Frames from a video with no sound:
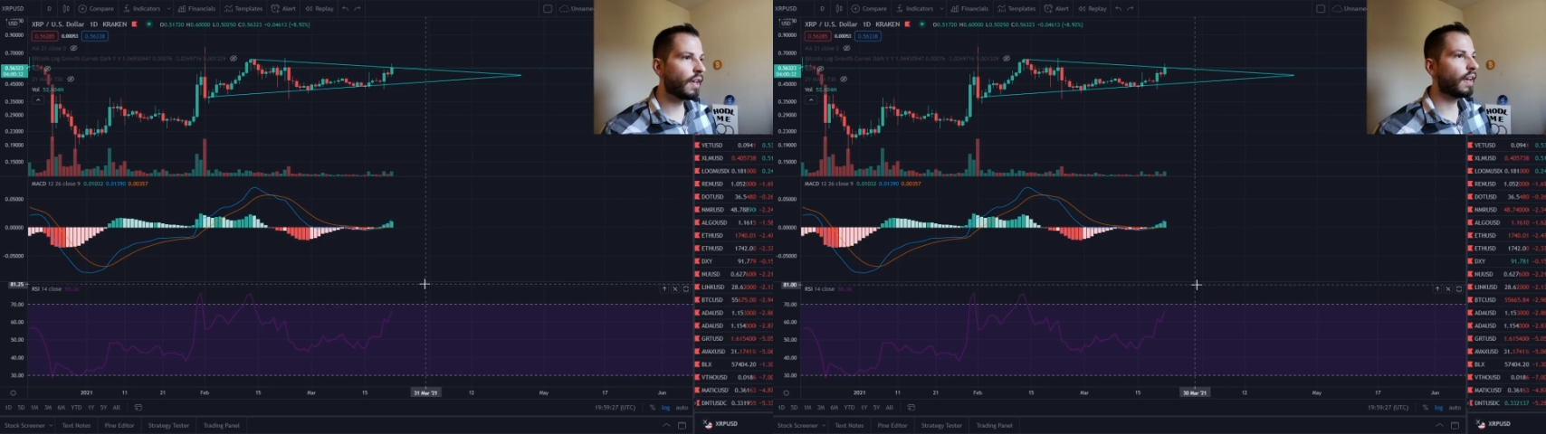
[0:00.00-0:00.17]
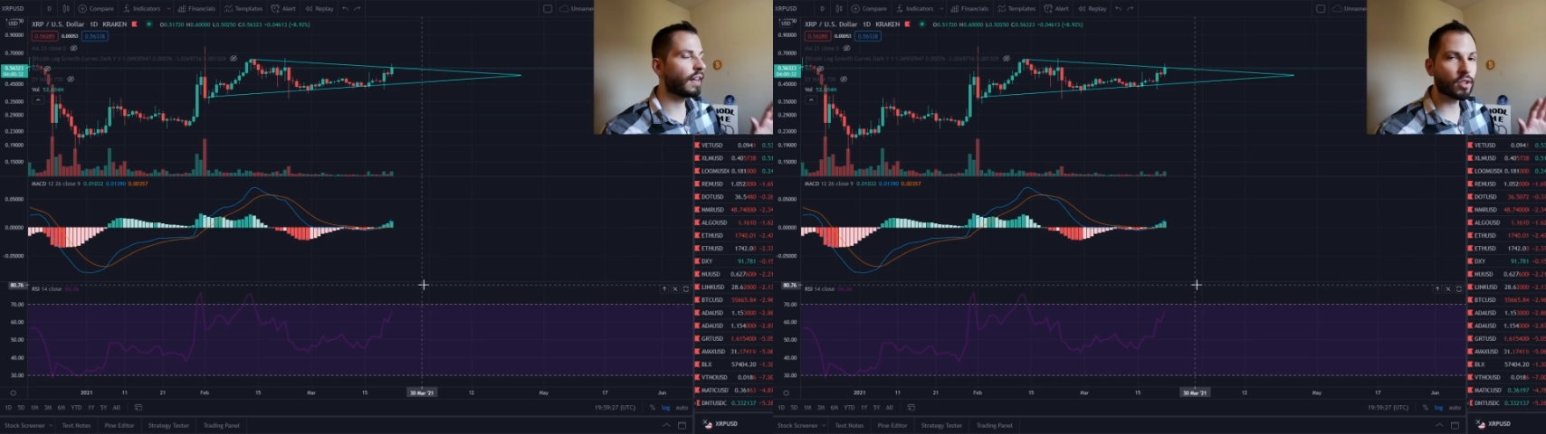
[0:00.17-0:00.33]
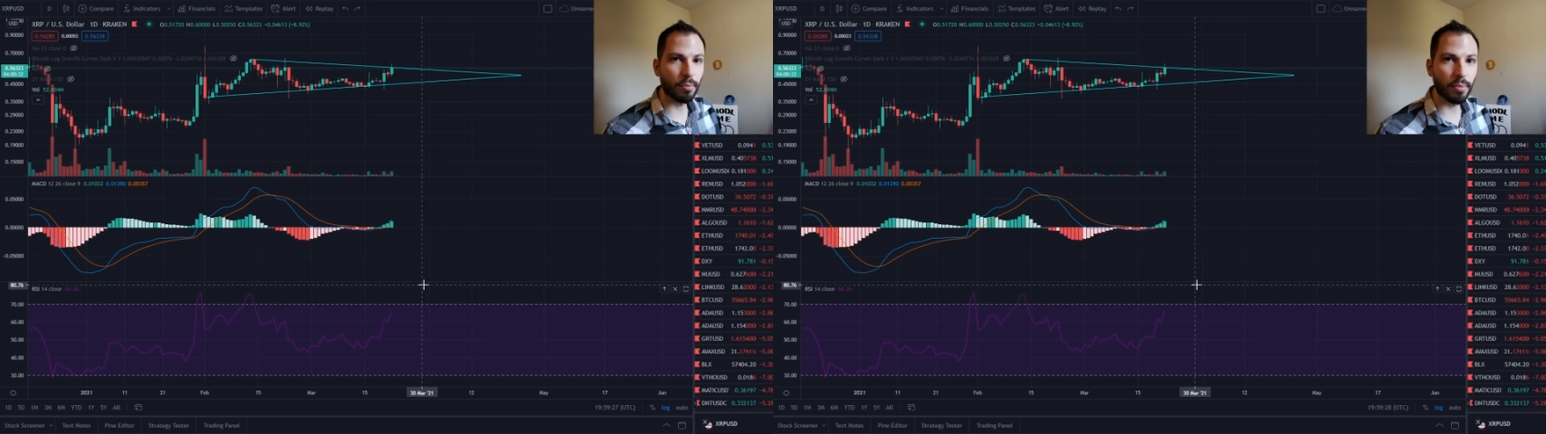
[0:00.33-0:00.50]

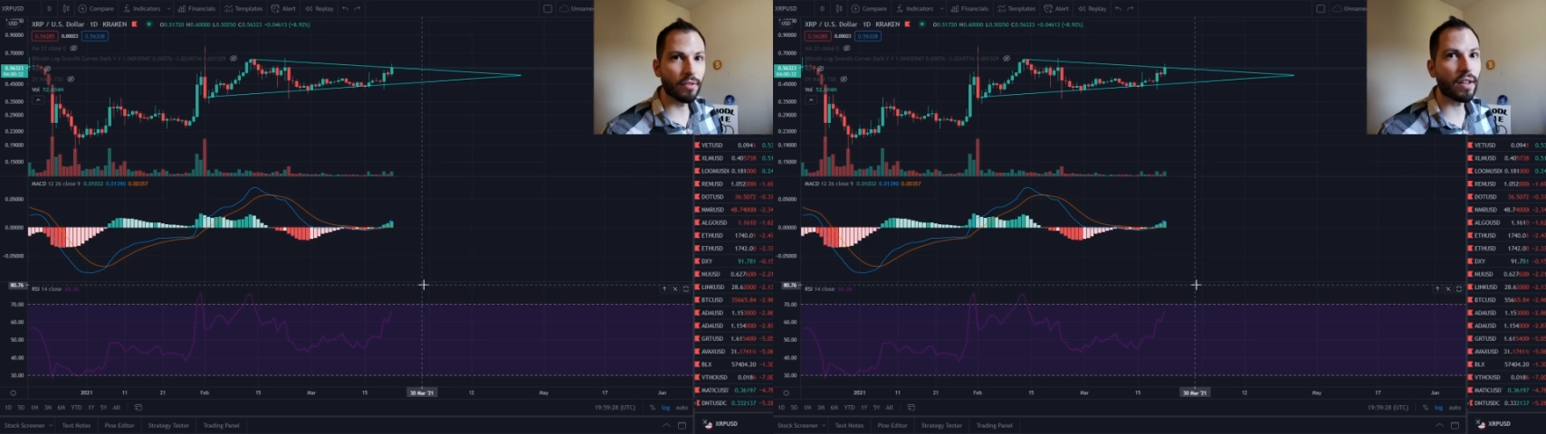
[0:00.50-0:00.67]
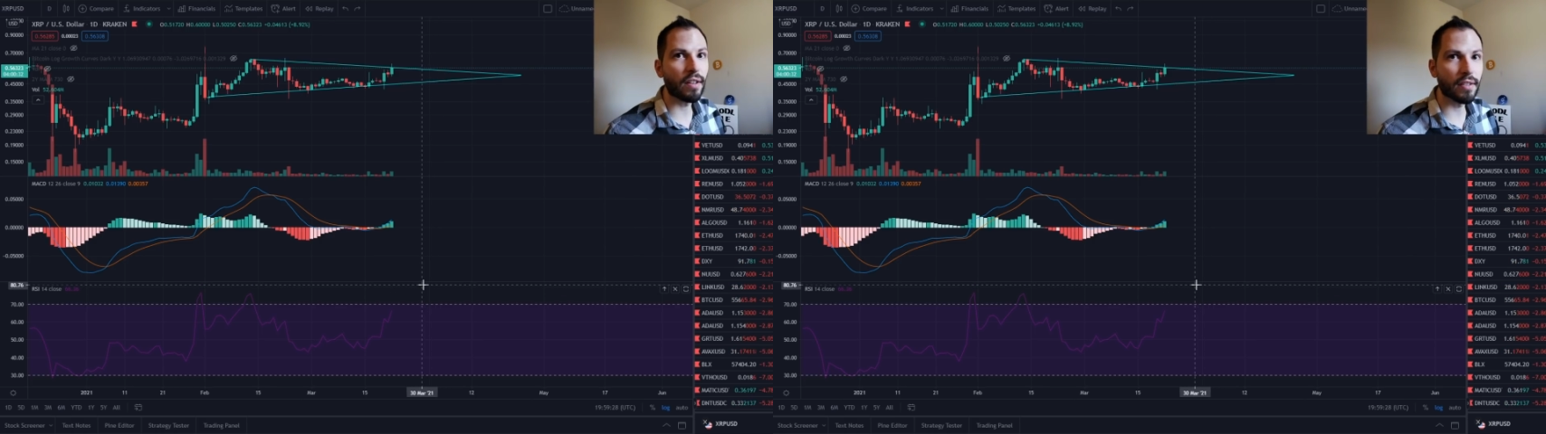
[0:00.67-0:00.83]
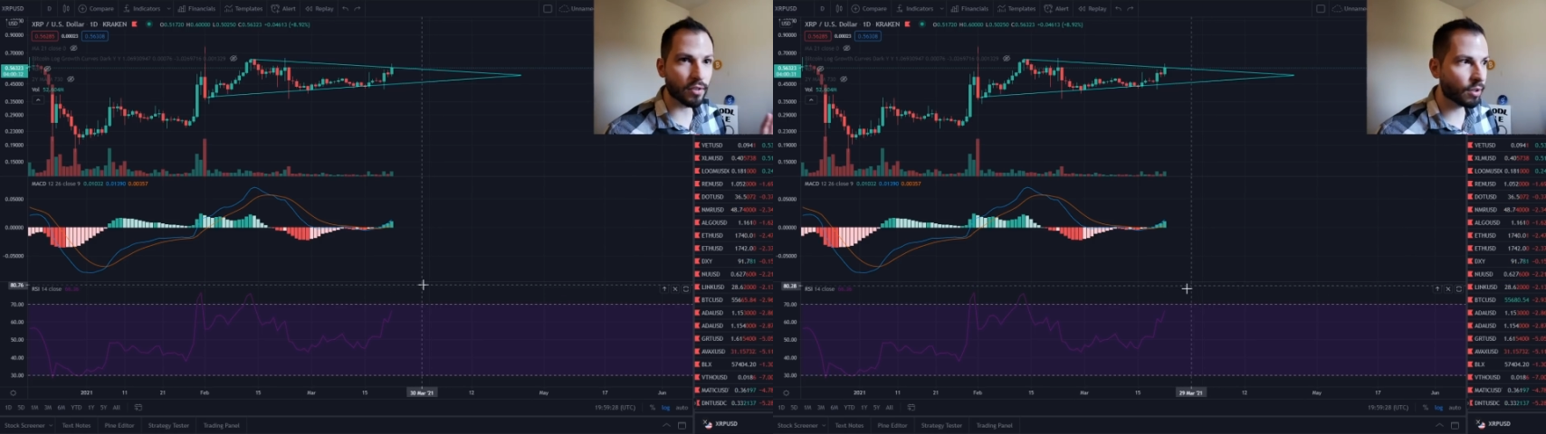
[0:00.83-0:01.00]
X R P
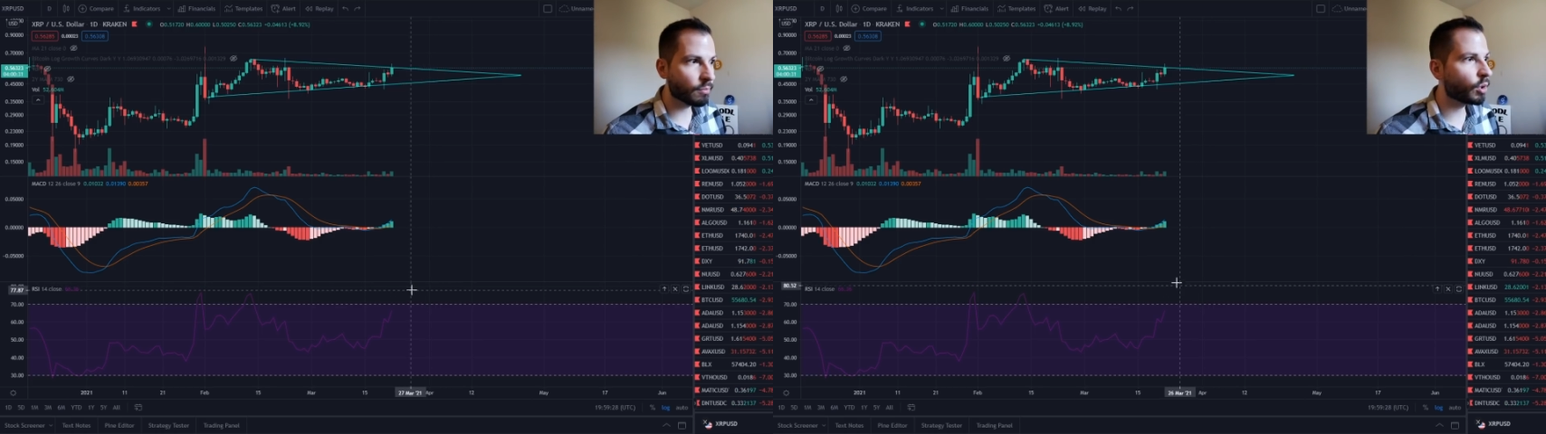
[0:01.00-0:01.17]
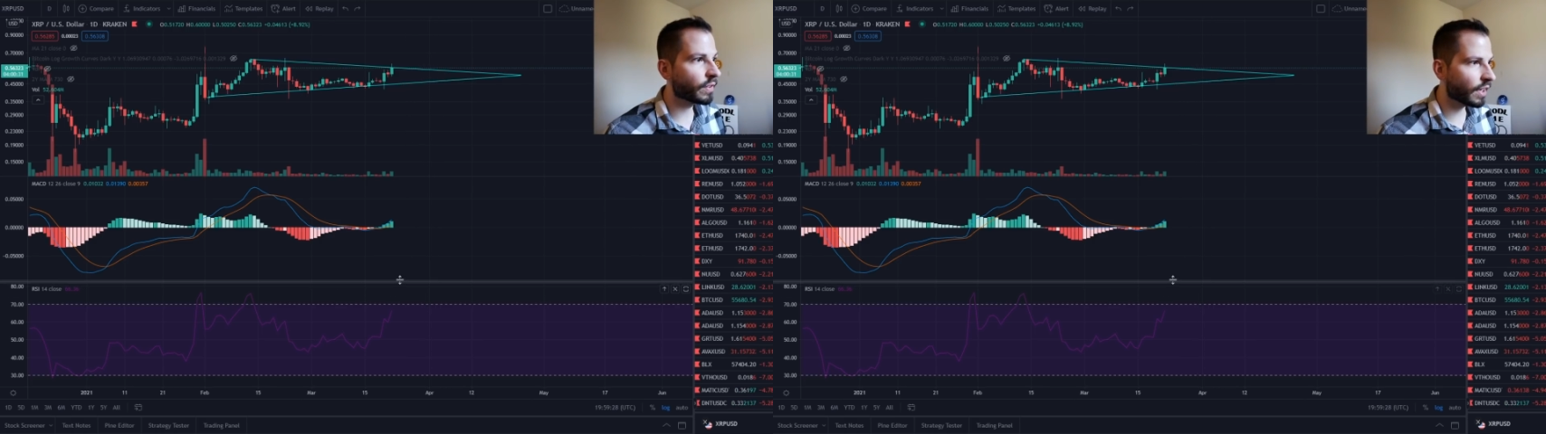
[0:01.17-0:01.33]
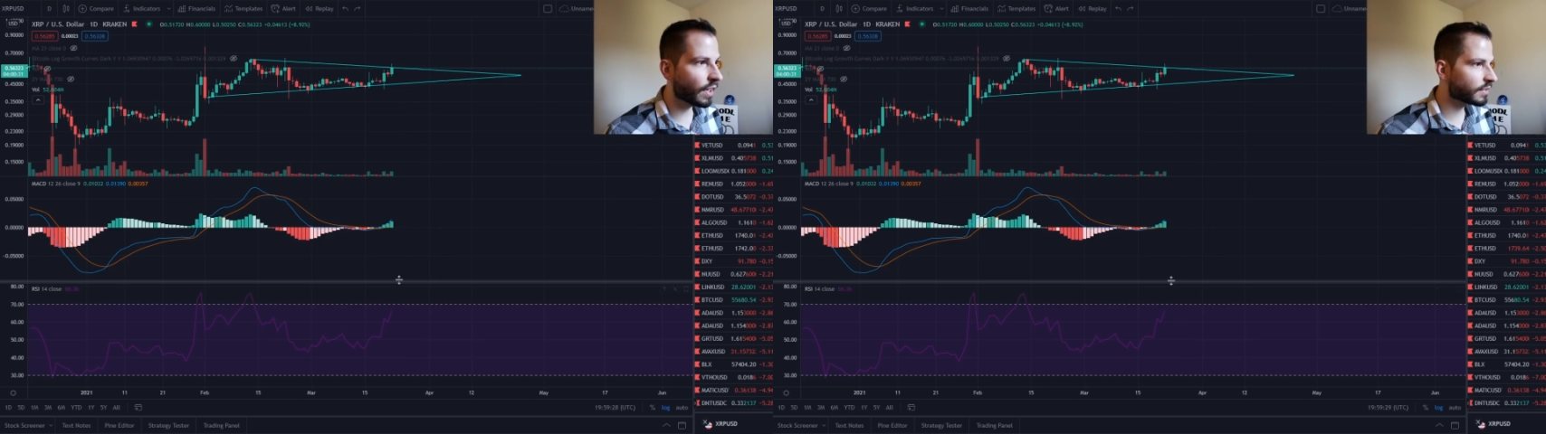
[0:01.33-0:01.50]
finally started
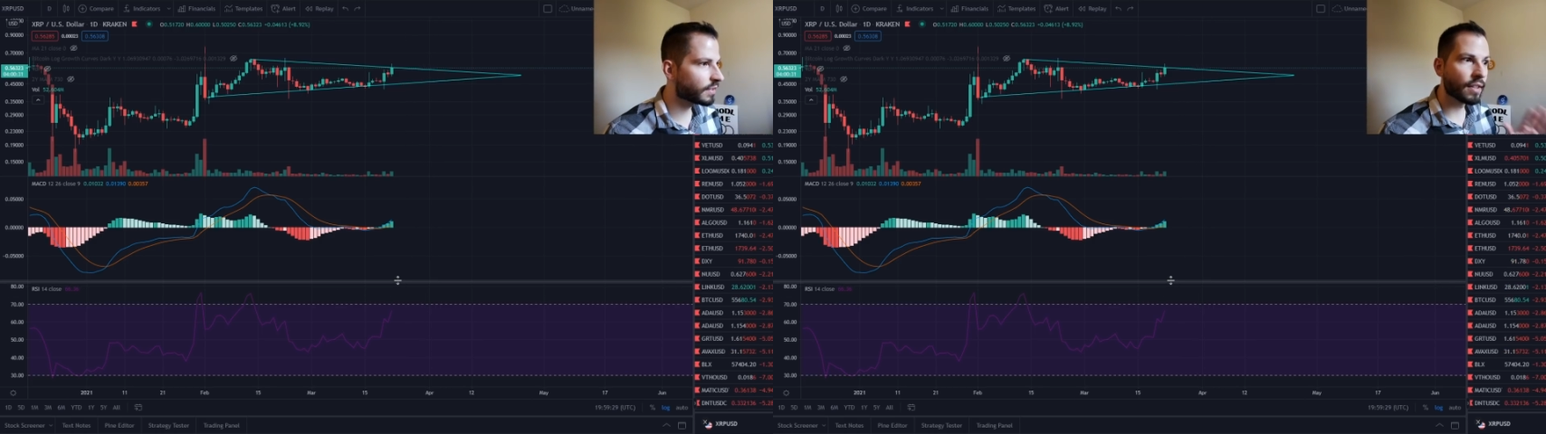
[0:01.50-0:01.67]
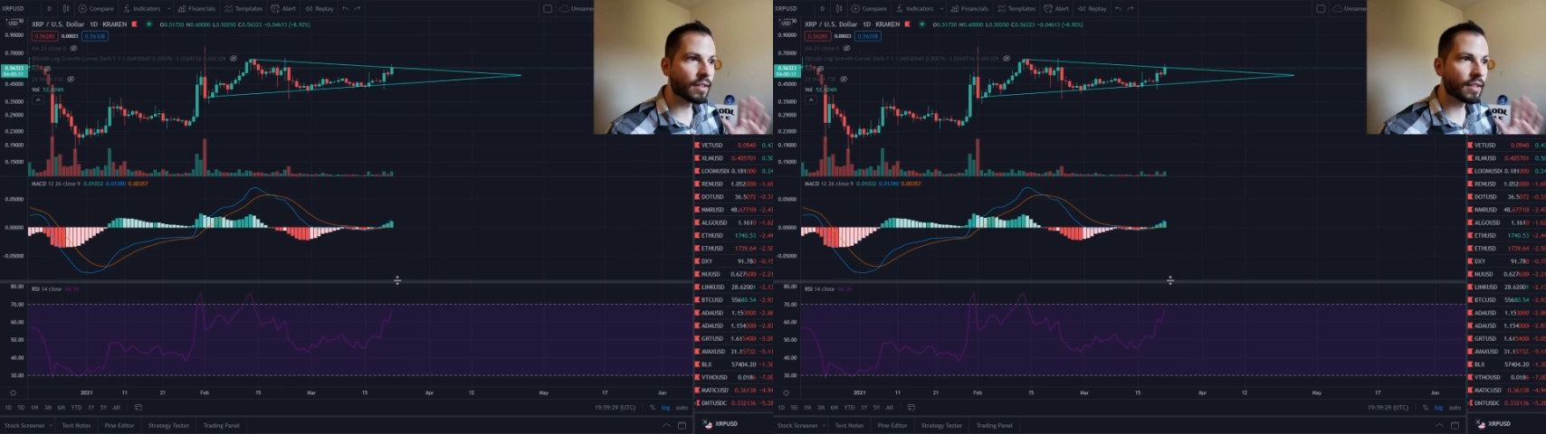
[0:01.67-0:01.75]
moving, guys.